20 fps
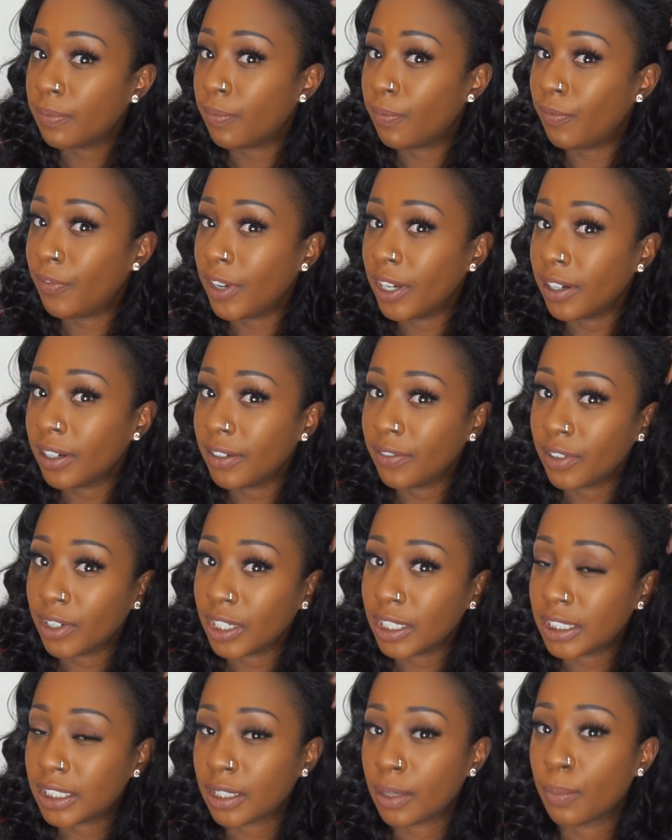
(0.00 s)

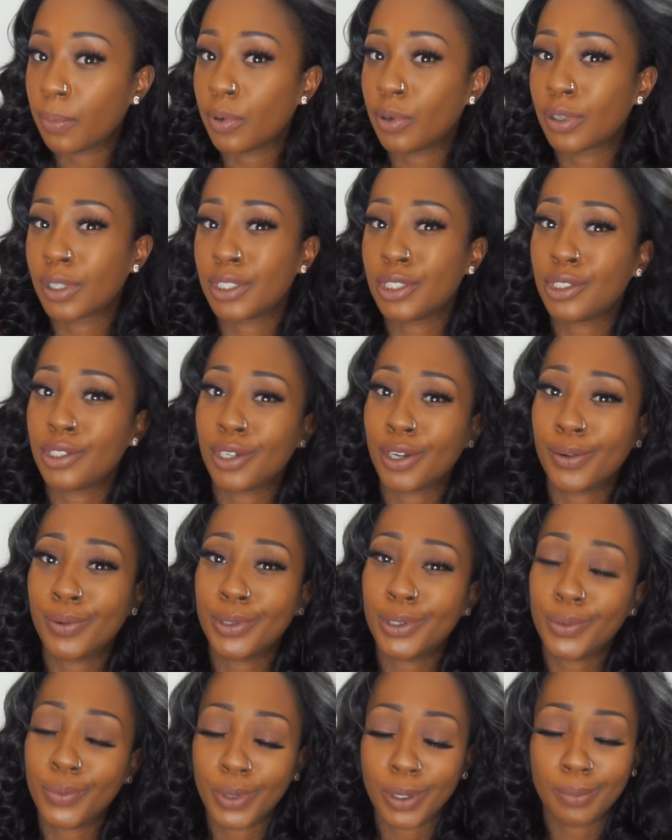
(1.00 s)
Very simple, because you know when
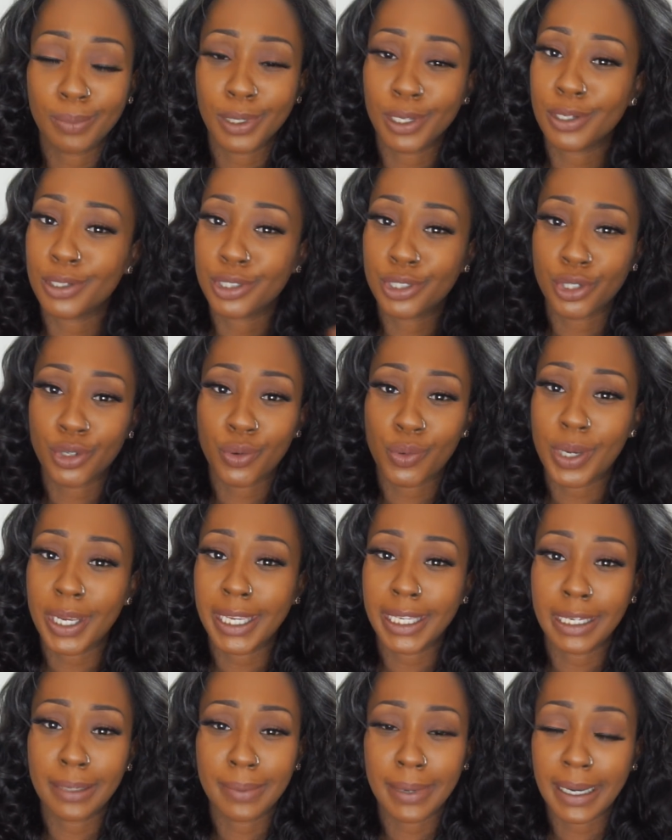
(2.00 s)
the wind blows, you don't want
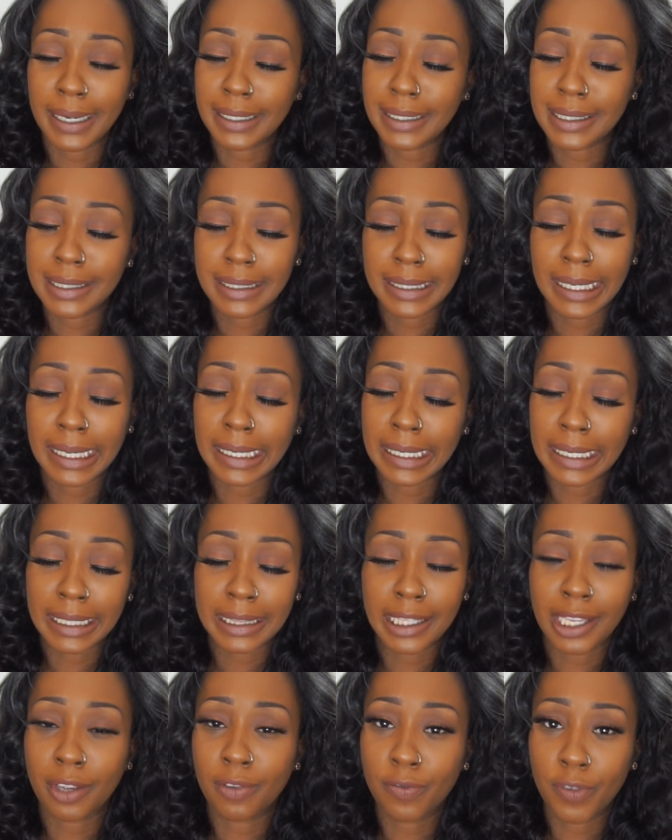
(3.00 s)
anybody to see
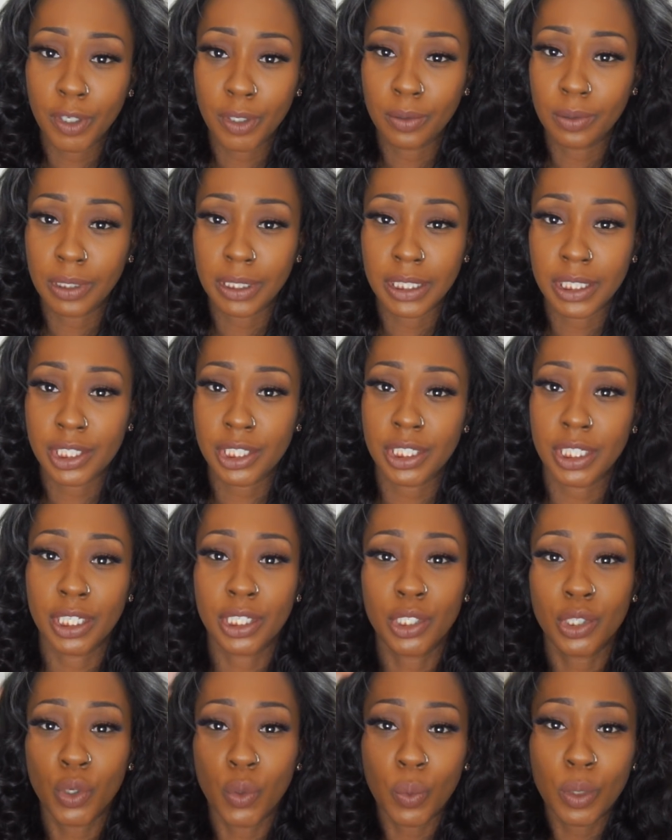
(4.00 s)
anything foolish, and
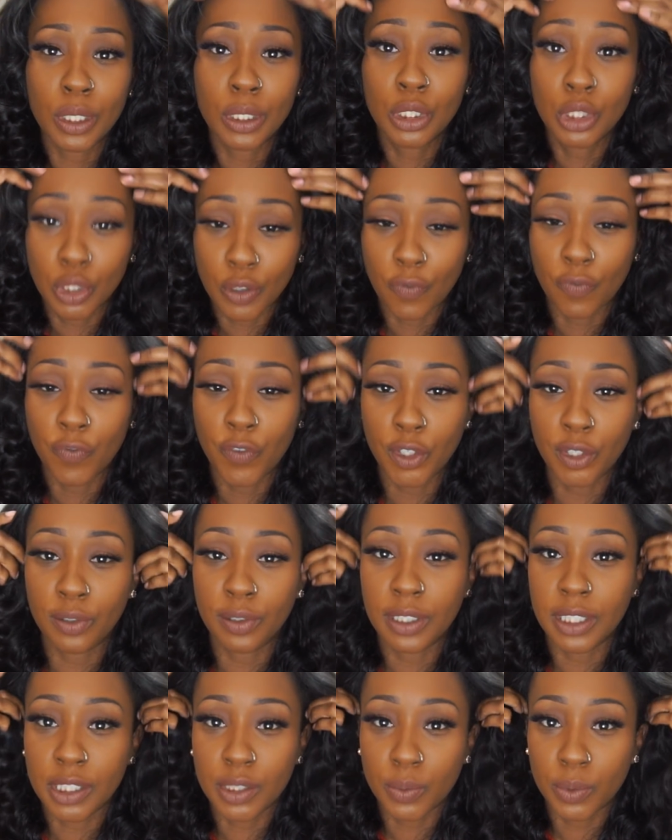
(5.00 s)
you don't want to look
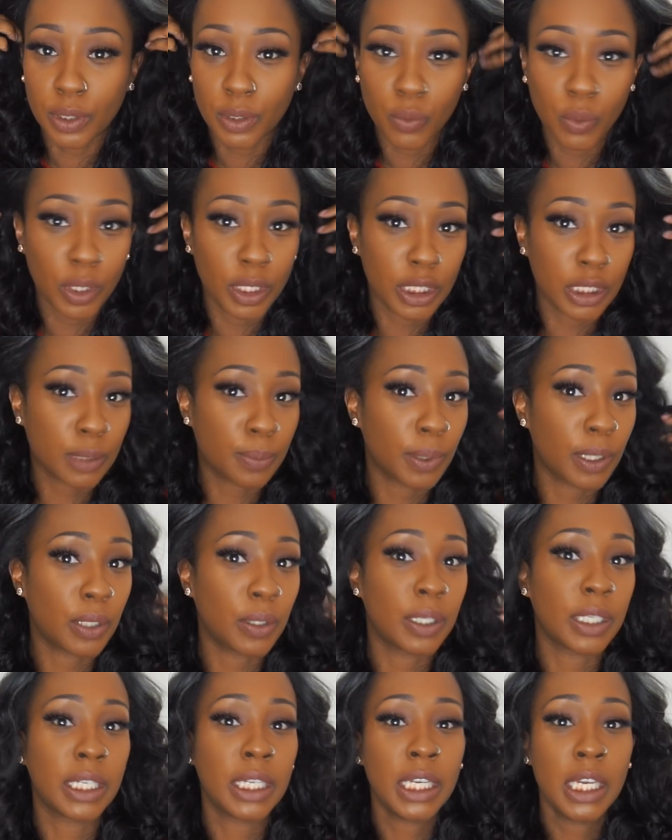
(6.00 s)
foolish when the wind is
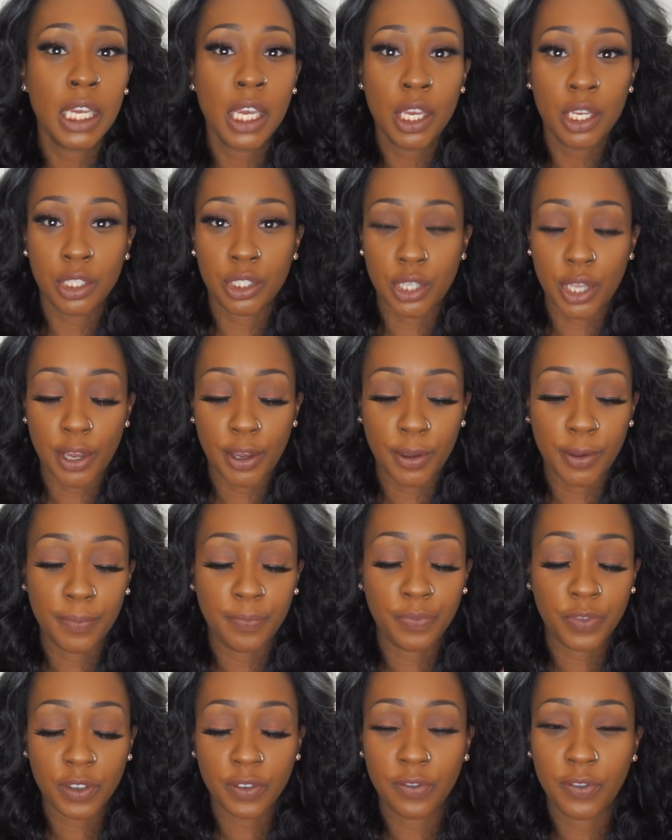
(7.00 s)
blowing.
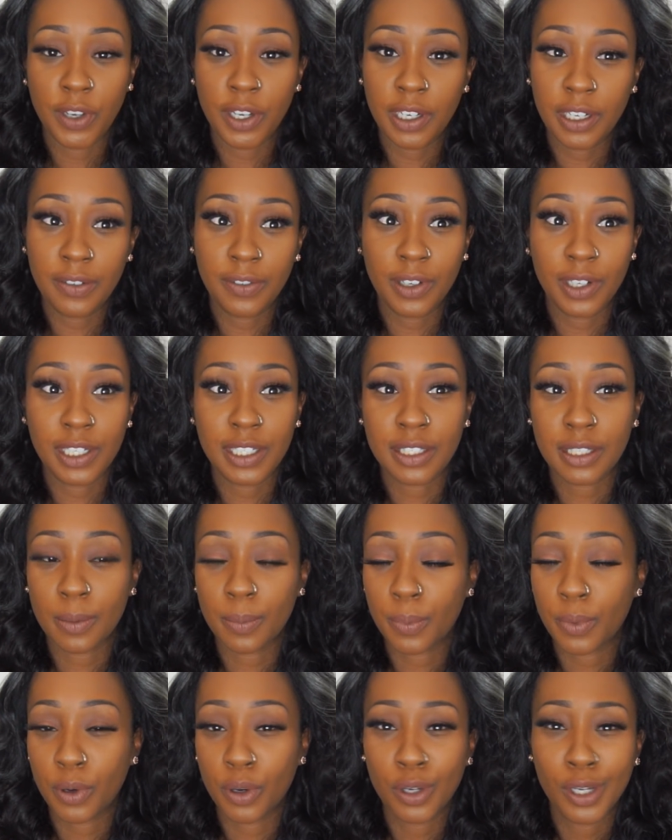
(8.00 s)
So very
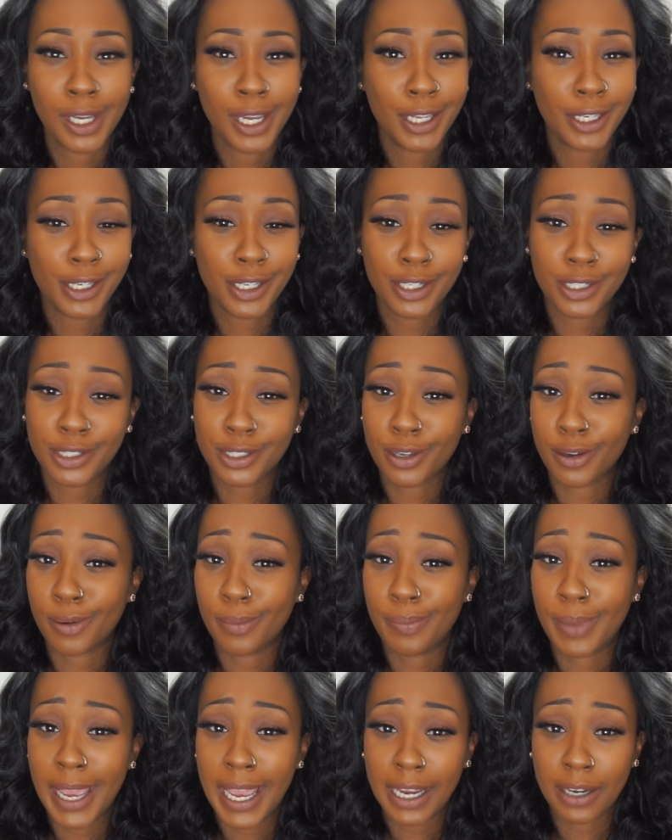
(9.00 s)
simple. You just go
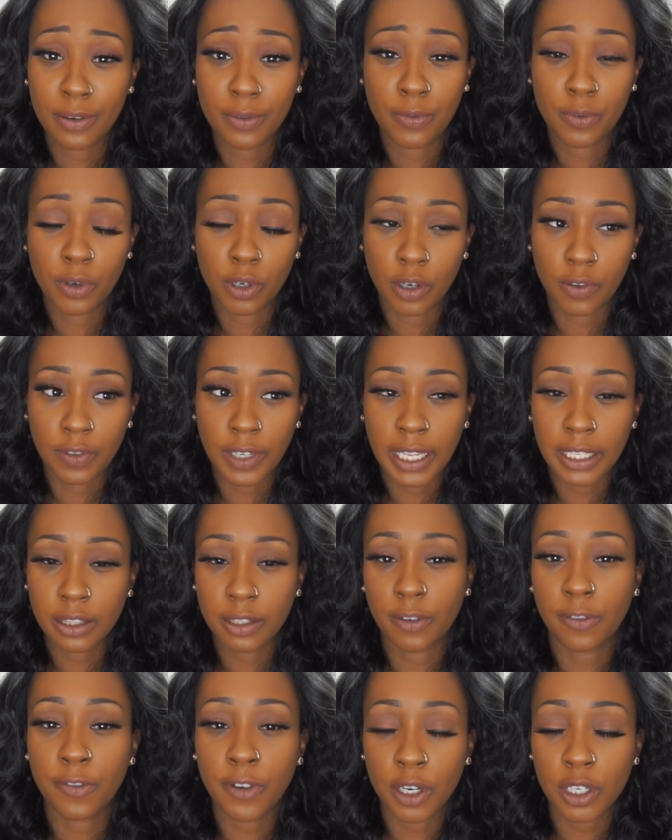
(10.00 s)
back and forth. Like the
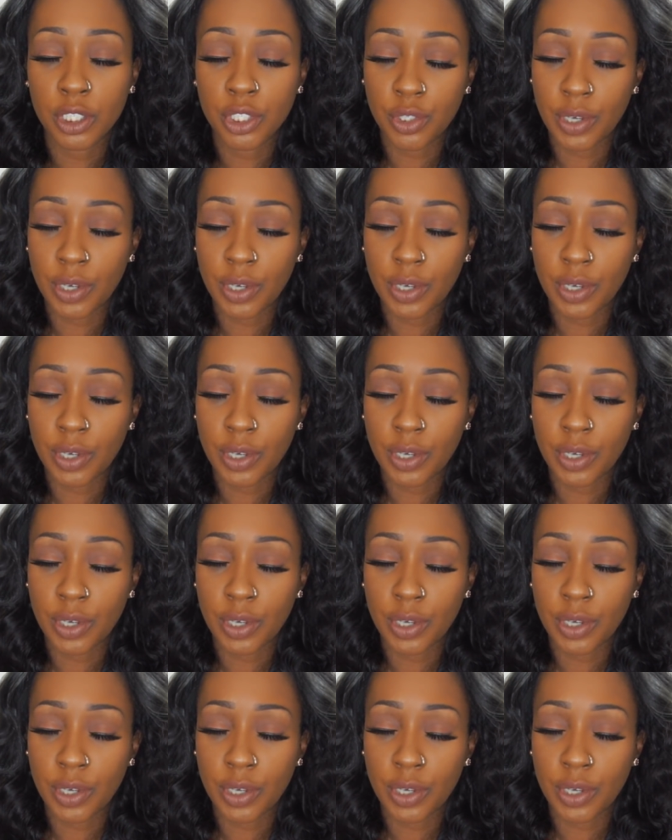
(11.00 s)
first